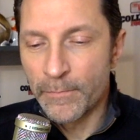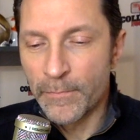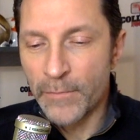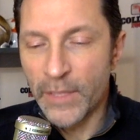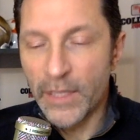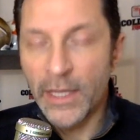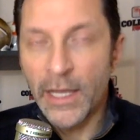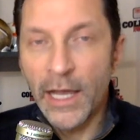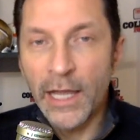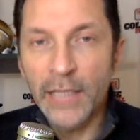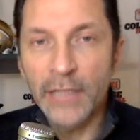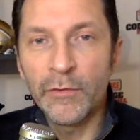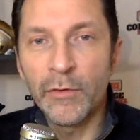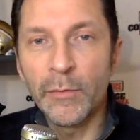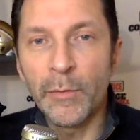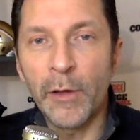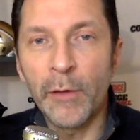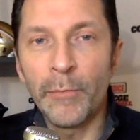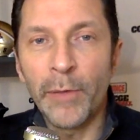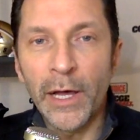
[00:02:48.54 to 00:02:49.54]
the college
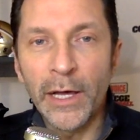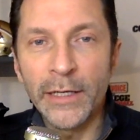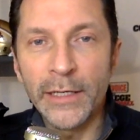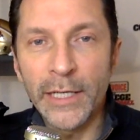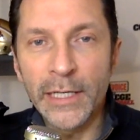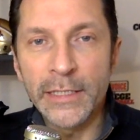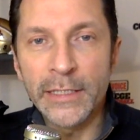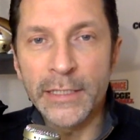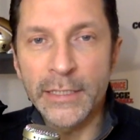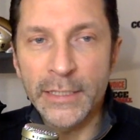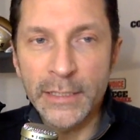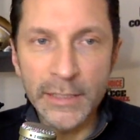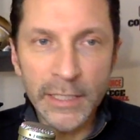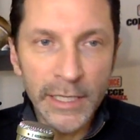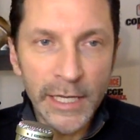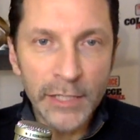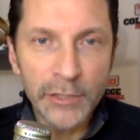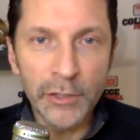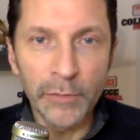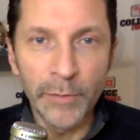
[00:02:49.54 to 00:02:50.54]
football pundits, the
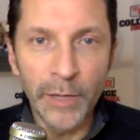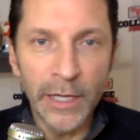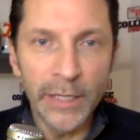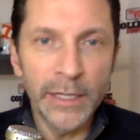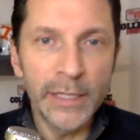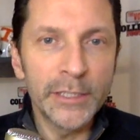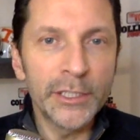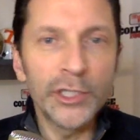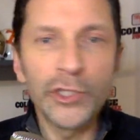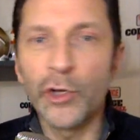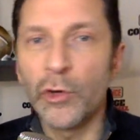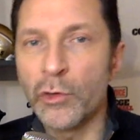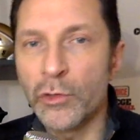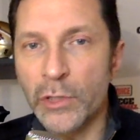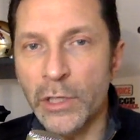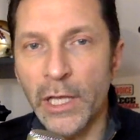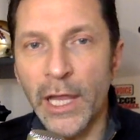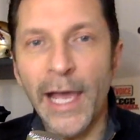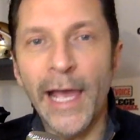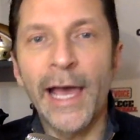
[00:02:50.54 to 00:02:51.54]
national pundits, Joel
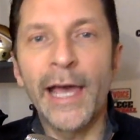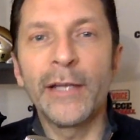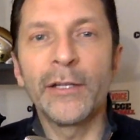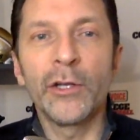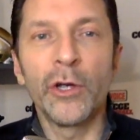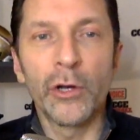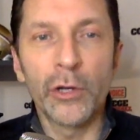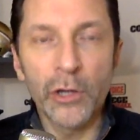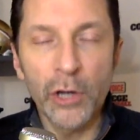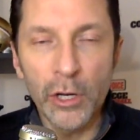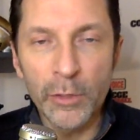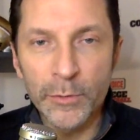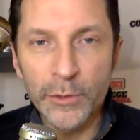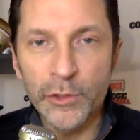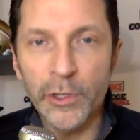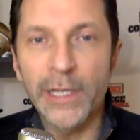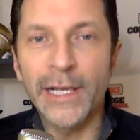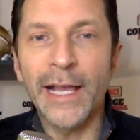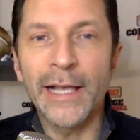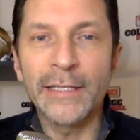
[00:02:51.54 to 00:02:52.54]
Klatt, Kirk
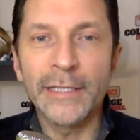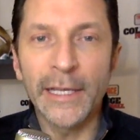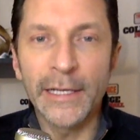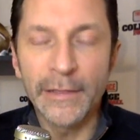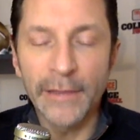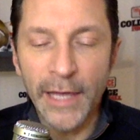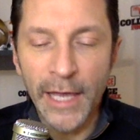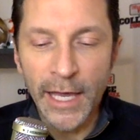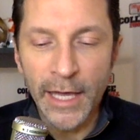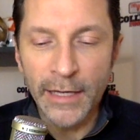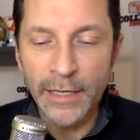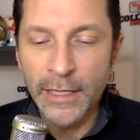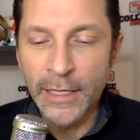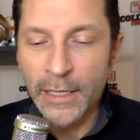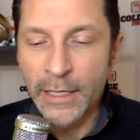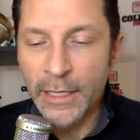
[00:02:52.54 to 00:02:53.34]
Herbstreit, guys like that,